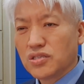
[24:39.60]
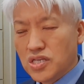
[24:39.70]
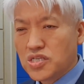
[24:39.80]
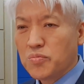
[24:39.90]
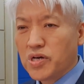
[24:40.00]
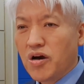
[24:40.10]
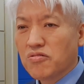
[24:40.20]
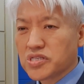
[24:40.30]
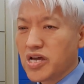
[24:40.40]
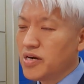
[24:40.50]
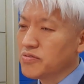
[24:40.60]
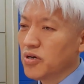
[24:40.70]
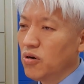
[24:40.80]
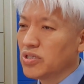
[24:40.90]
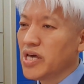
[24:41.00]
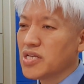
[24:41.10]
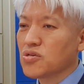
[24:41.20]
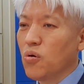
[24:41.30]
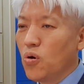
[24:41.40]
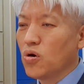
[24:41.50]
deceiving ourselves, oh, that is
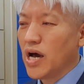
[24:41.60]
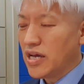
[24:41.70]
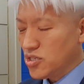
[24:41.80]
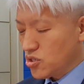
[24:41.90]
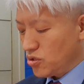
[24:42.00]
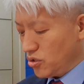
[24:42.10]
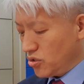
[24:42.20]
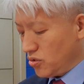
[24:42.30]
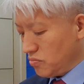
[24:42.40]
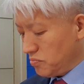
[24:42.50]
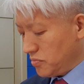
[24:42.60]
all I should do.